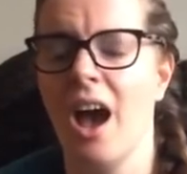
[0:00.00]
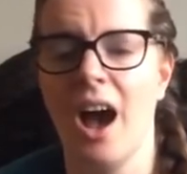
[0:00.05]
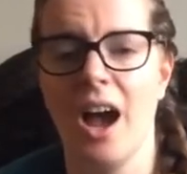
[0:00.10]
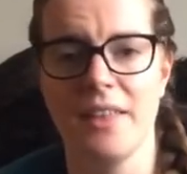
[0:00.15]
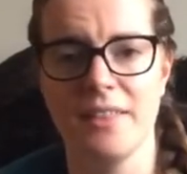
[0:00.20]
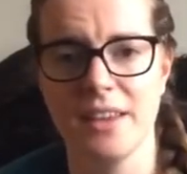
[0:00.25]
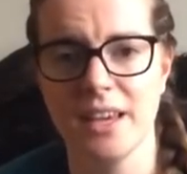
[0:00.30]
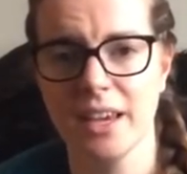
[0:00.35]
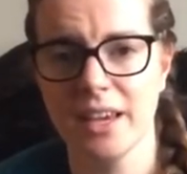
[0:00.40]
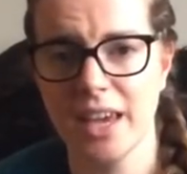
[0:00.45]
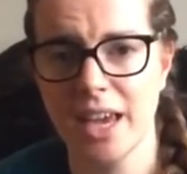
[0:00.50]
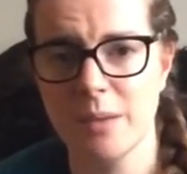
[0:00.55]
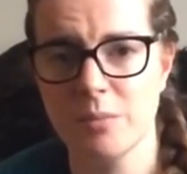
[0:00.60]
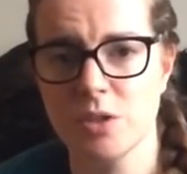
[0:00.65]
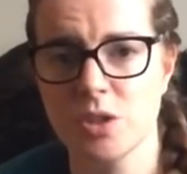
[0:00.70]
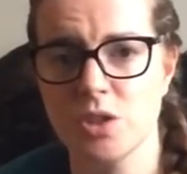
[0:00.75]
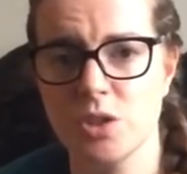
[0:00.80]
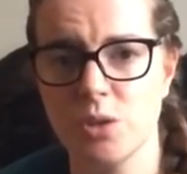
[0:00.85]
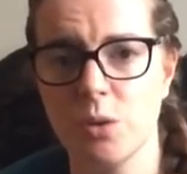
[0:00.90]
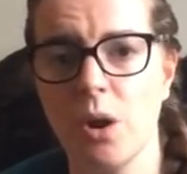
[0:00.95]
I think it came
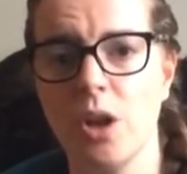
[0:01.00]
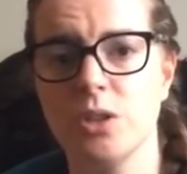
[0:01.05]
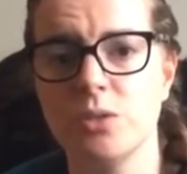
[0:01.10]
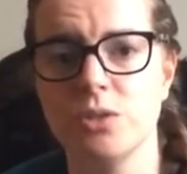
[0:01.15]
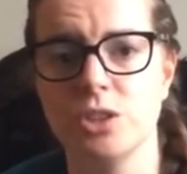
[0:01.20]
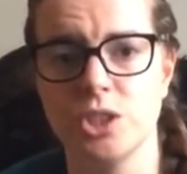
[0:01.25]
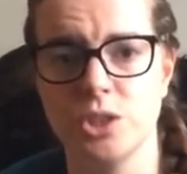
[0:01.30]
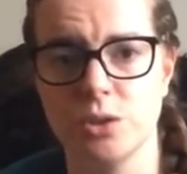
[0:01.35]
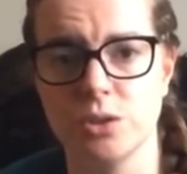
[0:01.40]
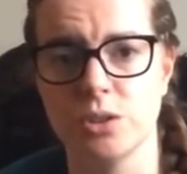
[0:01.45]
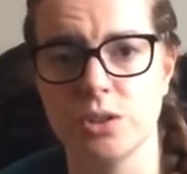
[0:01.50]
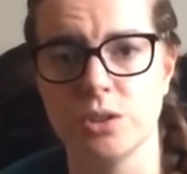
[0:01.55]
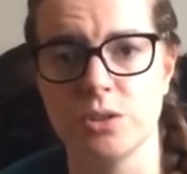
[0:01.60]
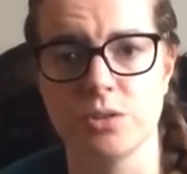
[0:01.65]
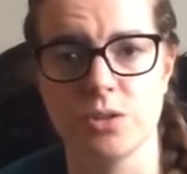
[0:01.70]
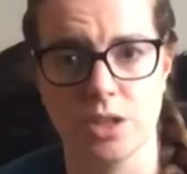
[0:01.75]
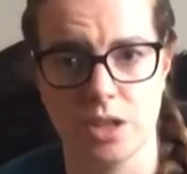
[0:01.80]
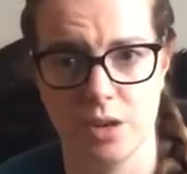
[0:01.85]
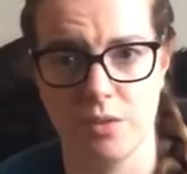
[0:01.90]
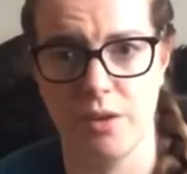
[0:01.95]
to 200
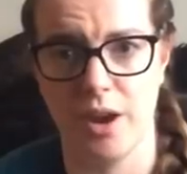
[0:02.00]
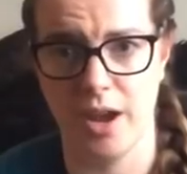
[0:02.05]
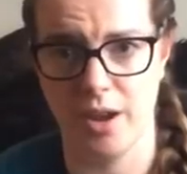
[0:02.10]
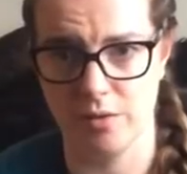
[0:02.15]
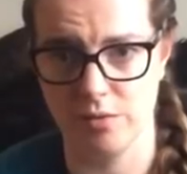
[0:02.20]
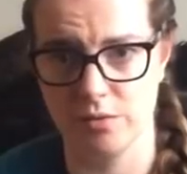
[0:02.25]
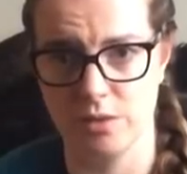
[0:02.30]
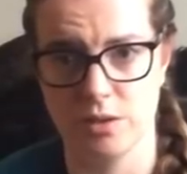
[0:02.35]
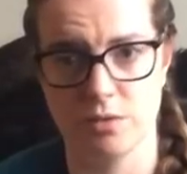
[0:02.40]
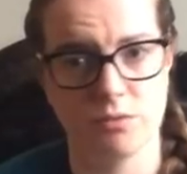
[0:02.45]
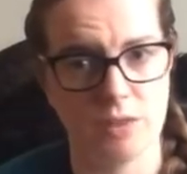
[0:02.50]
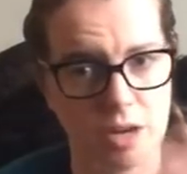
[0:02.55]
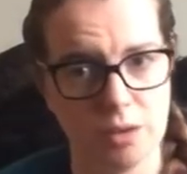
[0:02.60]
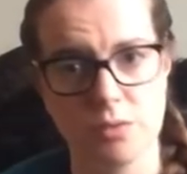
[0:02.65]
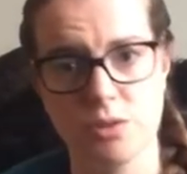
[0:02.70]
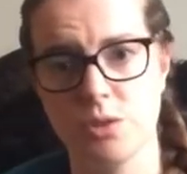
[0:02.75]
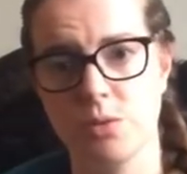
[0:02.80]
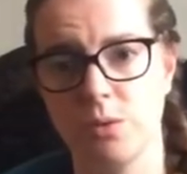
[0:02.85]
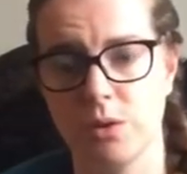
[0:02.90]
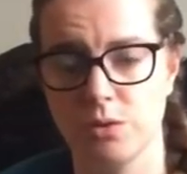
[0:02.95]
euros around,
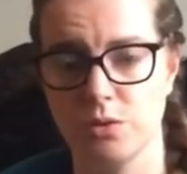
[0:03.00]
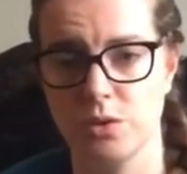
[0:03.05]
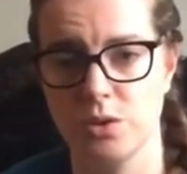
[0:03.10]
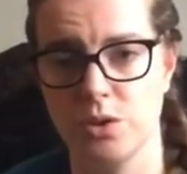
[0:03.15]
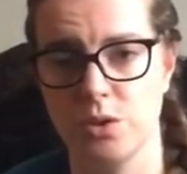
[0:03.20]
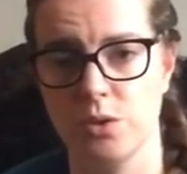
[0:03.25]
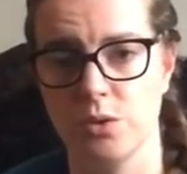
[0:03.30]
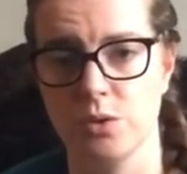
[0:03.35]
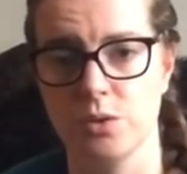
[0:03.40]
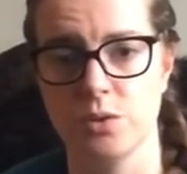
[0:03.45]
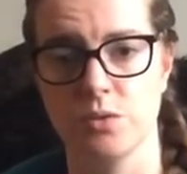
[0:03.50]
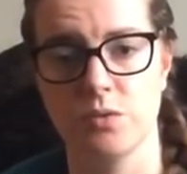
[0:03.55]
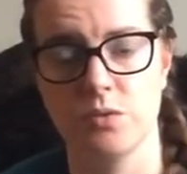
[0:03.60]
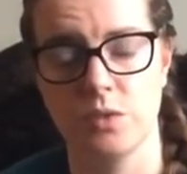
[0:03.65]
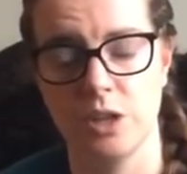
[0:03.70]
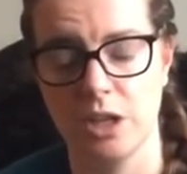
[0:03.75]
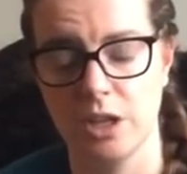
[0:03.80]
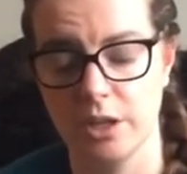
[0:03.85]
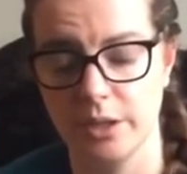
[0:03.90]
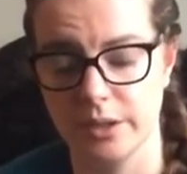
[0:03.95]
around 200 euros,
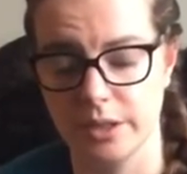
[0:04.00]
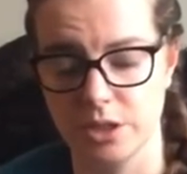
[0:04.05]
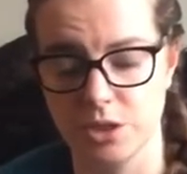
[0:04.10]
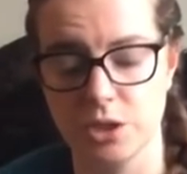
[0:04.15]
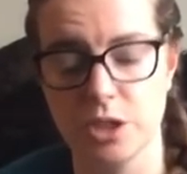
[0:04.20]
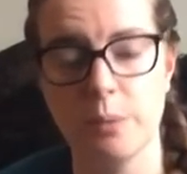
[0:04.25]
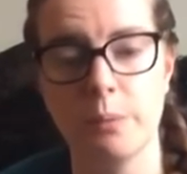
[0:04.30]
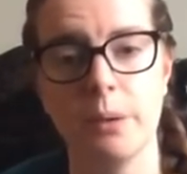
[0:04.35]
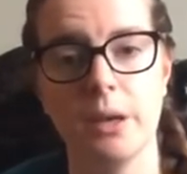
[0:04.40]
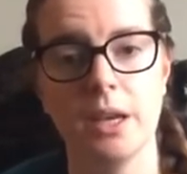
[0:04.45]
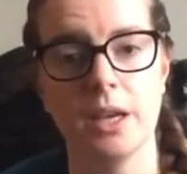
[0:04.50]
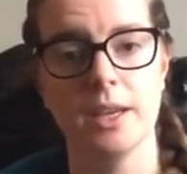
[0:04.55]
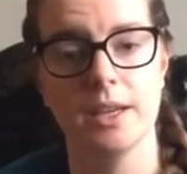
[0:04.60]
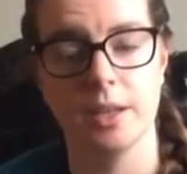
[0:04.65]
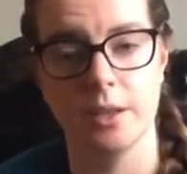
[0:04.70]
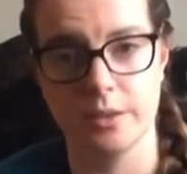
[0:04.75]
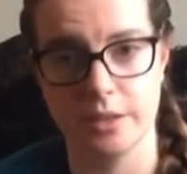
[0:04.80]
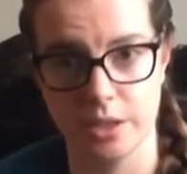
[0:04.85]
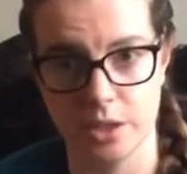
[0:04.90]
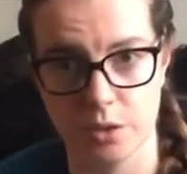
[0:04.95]
including shipping,
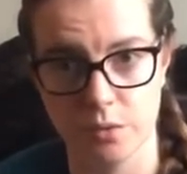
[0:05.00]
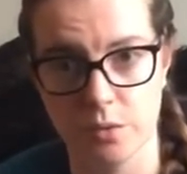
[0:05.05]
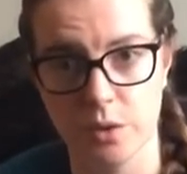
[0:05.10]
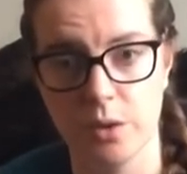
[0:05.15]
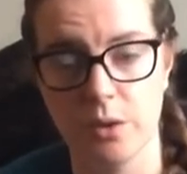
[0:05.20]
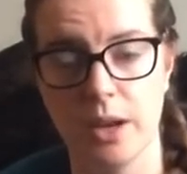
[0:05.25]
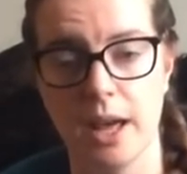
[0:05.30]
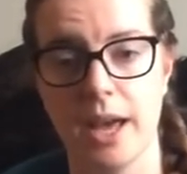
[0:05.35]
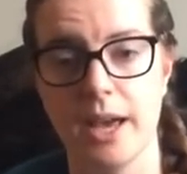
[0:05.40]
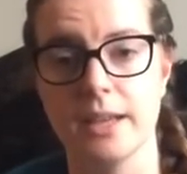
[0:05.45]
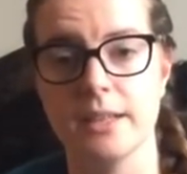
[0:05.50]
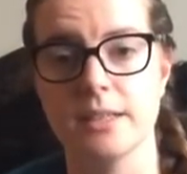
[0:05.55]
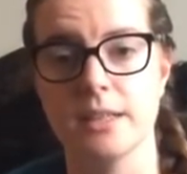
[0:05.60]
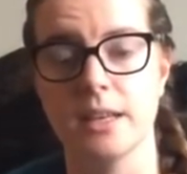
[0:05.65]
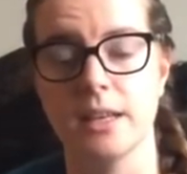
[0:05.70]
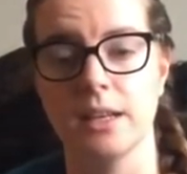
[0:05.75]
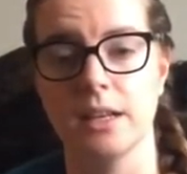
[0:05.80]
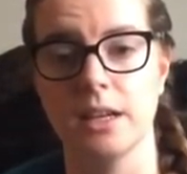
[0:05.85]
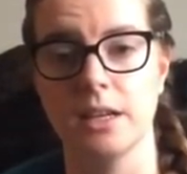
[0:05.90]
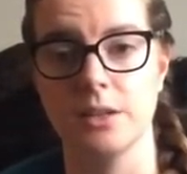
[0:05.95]
including your rolags
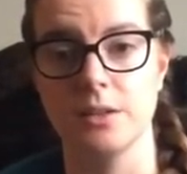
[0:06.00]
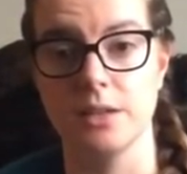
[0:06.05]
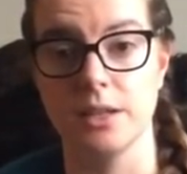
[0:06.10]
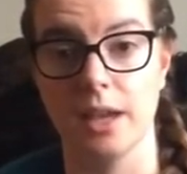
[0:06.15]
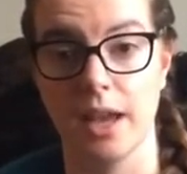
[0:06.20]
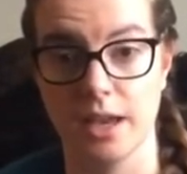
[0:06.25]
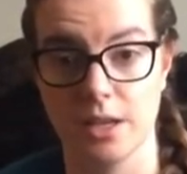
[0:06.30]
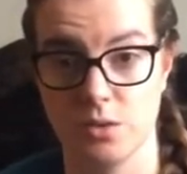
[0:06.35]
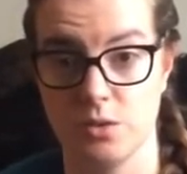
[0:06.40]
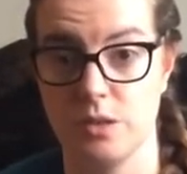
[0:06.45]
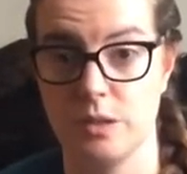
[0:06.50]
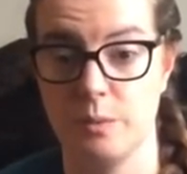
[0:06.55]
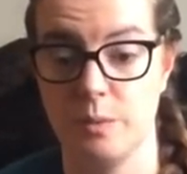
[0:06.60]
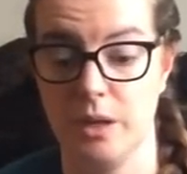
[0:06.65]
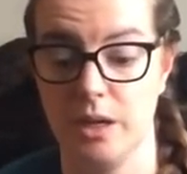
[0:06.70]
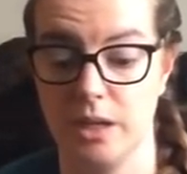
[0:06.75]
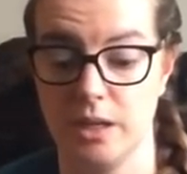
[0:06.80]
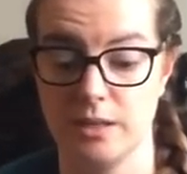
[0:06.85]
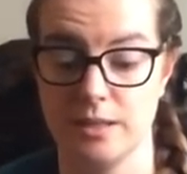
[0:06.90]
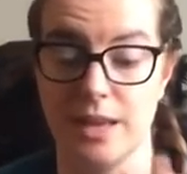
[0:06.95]
and including extra
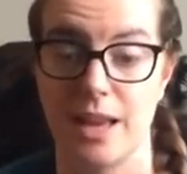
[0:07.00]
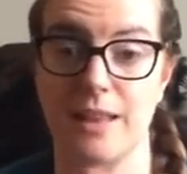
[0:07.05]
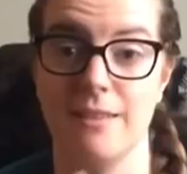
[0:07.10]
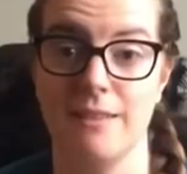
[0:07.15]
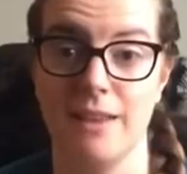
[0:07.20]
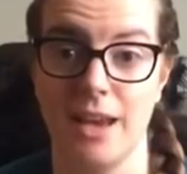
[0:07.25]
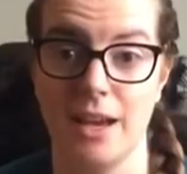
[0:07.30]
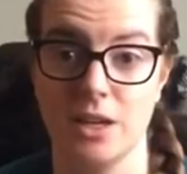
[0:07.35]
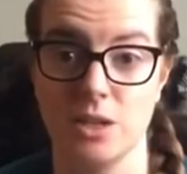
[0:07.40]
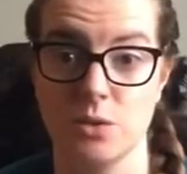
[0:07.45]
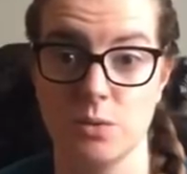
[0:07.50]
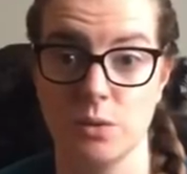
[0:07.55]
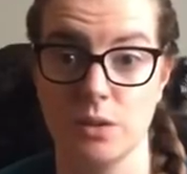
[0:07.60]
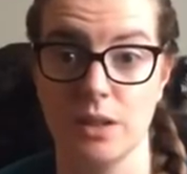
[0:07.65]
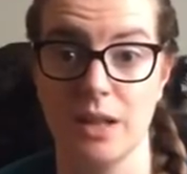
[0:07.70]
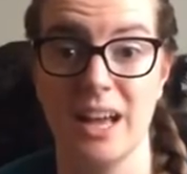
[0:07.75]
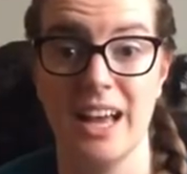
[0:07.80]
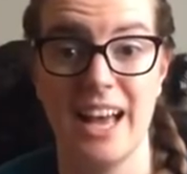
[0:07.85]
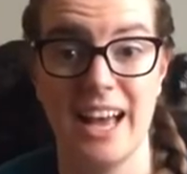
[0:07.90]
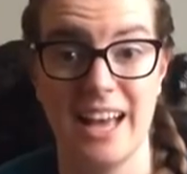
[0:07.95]
spindles and the actual